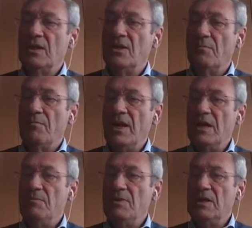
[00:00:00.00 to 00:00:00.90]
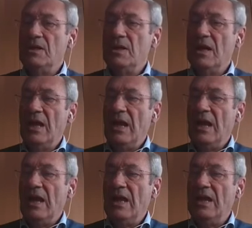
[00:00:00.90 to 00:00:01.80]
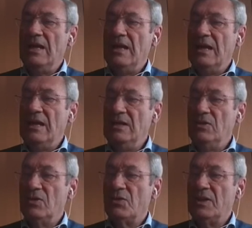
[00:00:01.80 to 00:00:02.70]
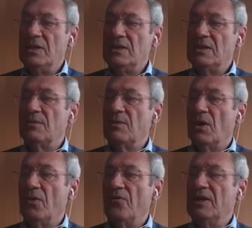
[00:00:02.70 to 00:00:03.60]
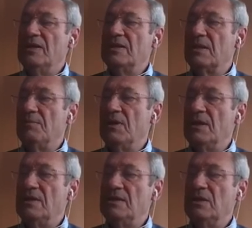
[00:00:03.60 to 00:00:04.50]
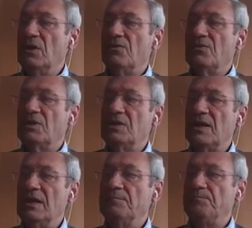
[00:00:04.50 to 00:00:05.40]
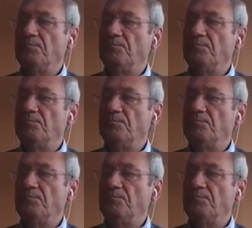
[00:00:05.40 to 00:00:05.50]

there may be an increase of instability over time.